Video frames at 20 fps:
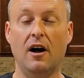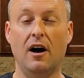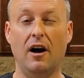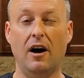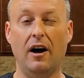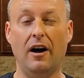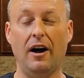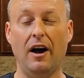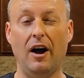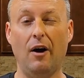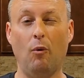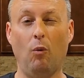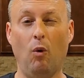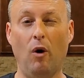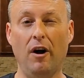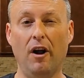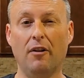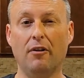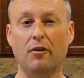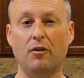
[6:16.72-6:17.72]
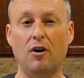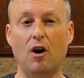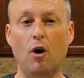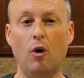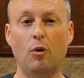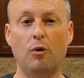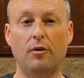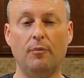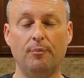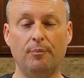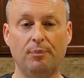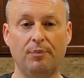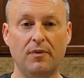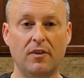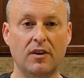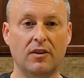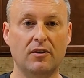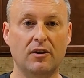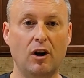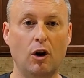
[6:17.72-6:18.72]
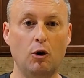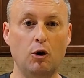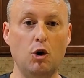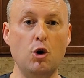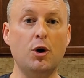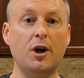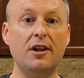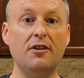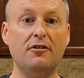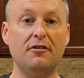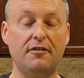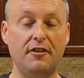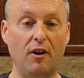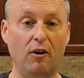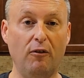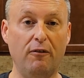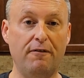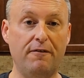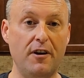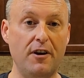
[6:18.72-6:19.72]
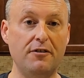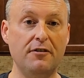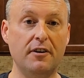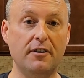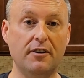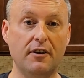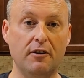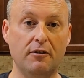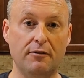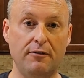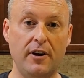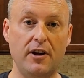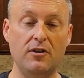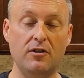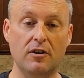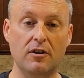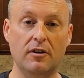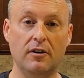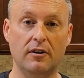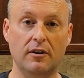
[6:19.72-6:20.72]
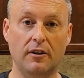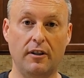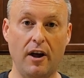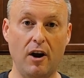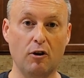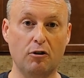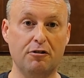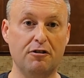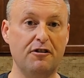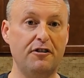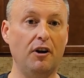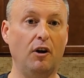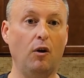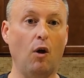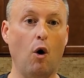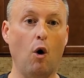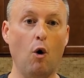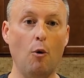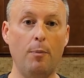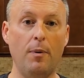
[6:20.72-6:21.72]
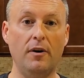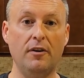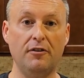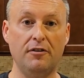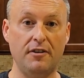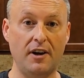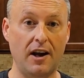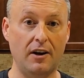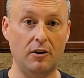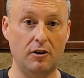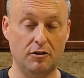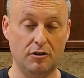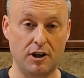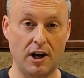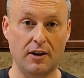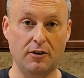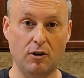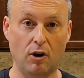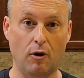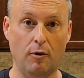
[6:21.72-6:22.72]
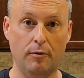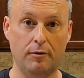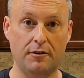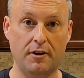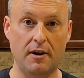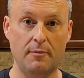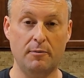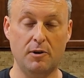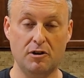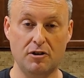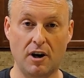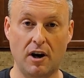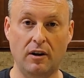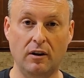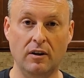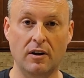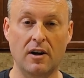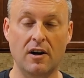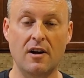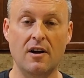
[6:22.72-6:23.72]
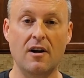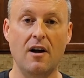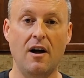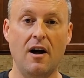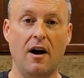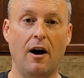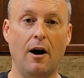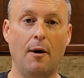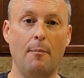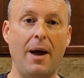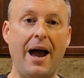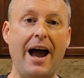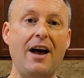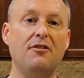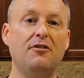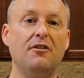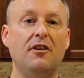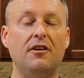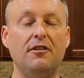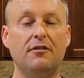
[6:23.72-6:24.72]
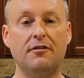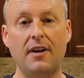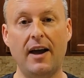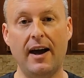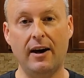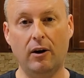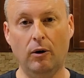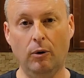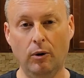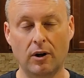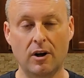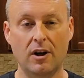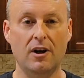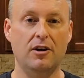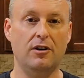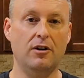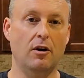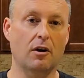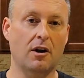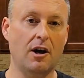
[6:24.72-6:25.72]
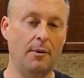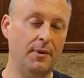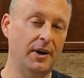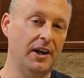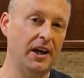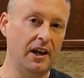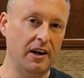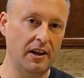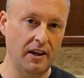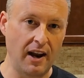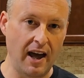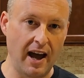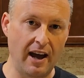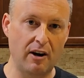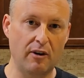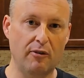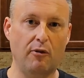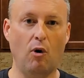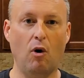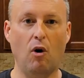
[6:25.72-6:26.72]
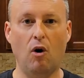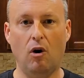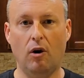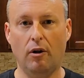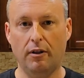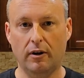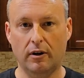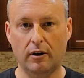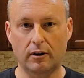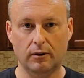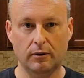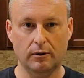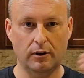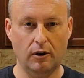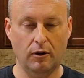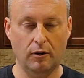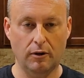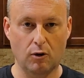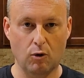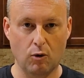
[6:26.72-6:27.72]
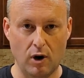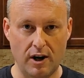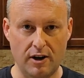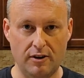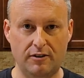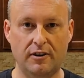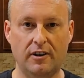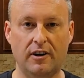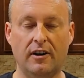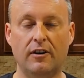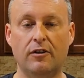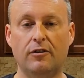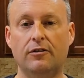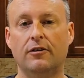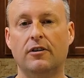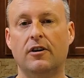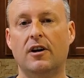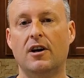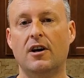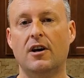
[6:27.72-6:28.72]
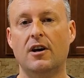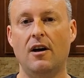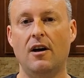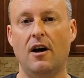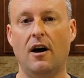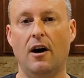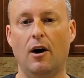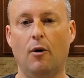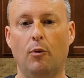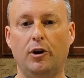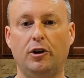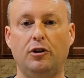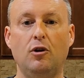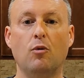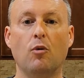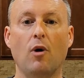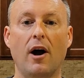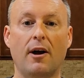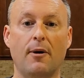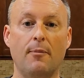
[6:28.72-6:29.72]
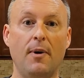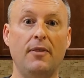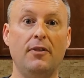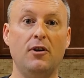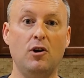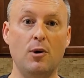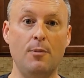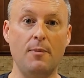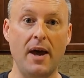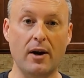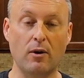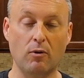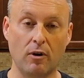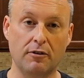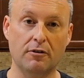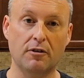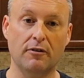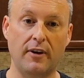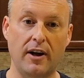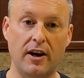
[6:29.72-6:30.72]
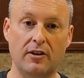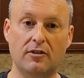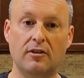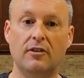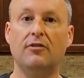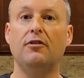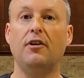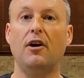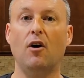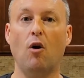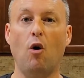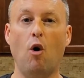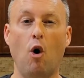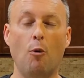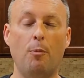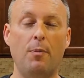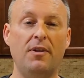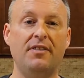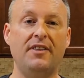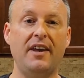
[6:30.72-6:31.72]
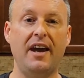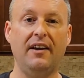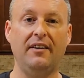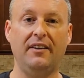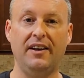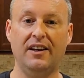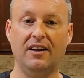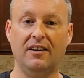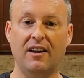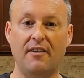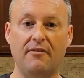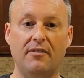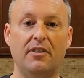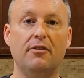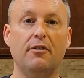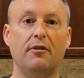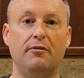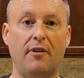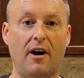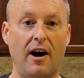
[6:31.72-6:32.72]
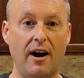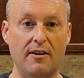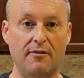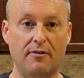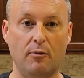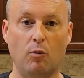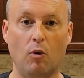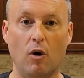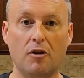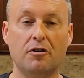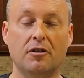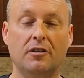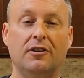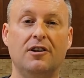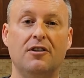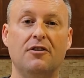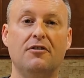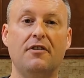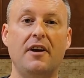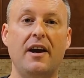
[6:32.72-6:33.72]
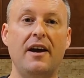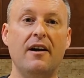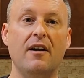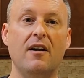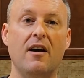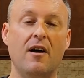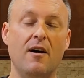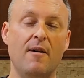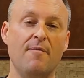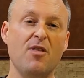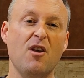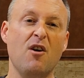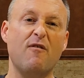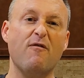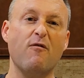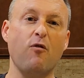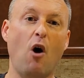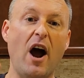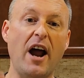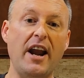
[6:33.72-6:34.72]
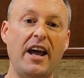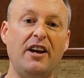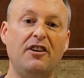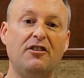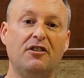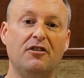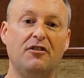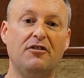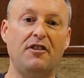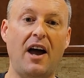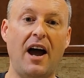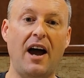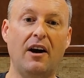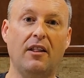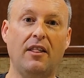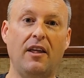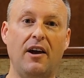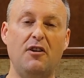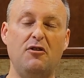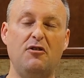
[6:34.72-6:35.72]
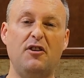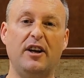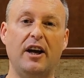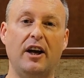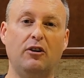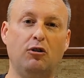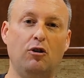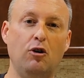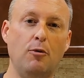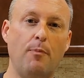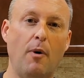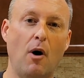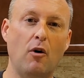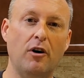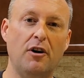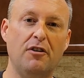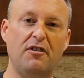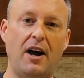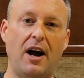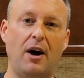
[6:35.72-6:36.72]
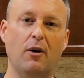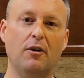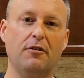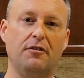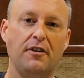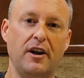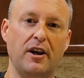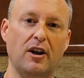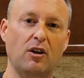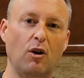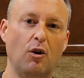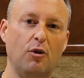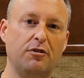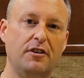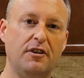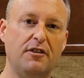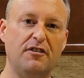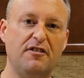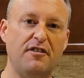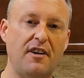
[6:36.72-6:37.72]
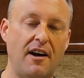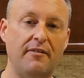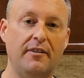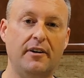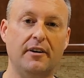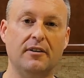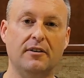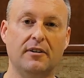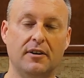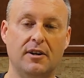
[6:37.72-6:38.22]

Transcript: Uh, one other note, you know, you can still visit this vineyard. They are still open, the Chateau Ste. Michelle. Um, as it is now, you know, coming in and out of all the, you know, the craziness, uh, we do recommend that you make reservations. They are open daily, eleven to five in Washington State. Fridays and Saturdays, you get two bonus hours. They close at seven.